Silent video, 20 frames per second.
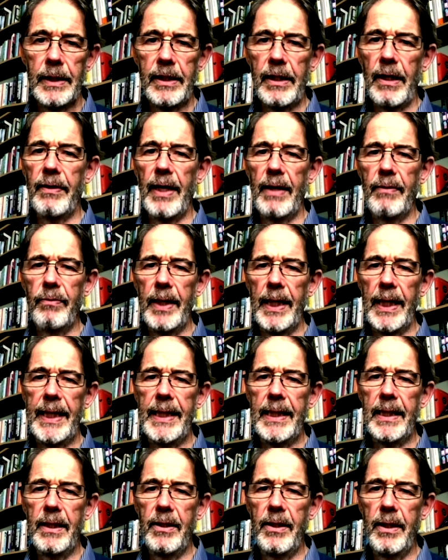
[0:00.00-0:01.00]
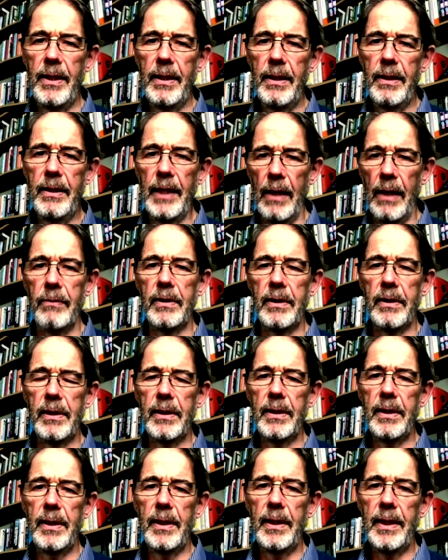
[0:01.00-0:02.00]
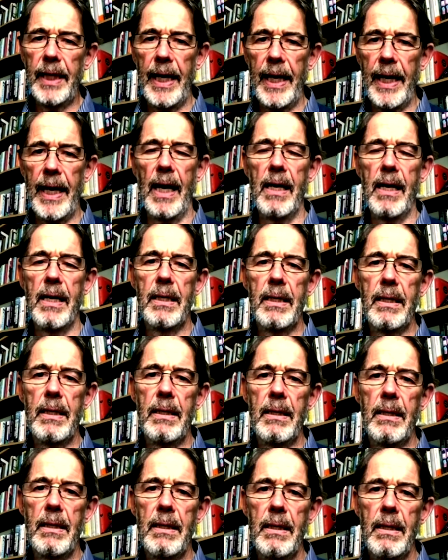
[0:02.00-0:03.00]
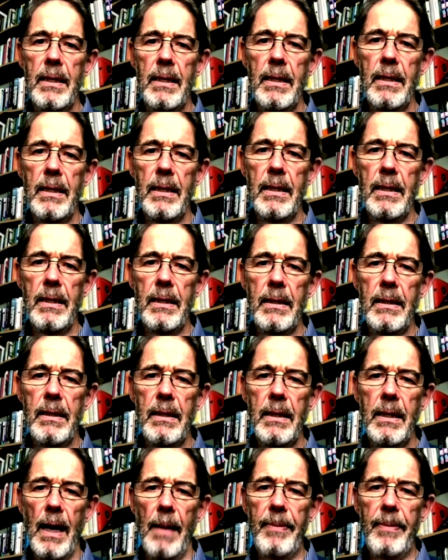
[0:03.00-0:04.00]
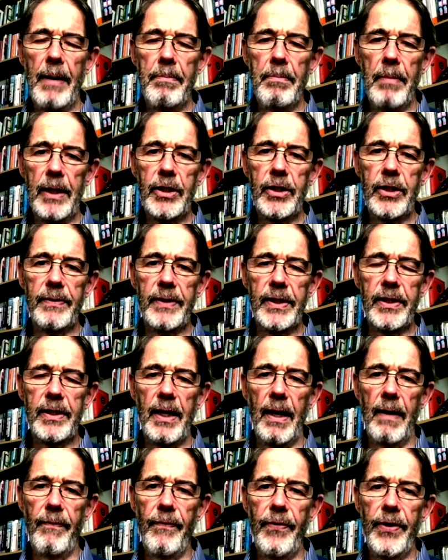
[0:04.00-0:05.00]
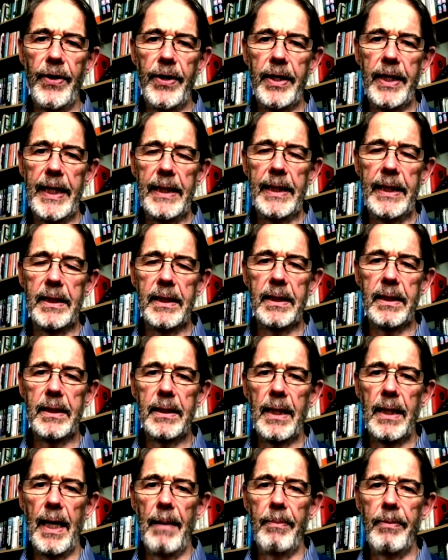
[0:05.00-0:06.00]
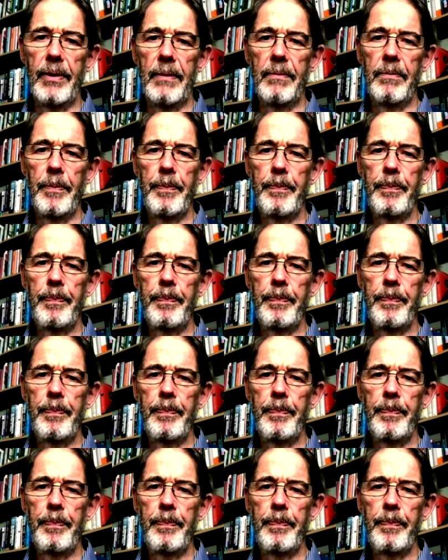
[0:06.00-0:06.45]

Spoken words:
So they really don't care about much of the stuff that needs to happen.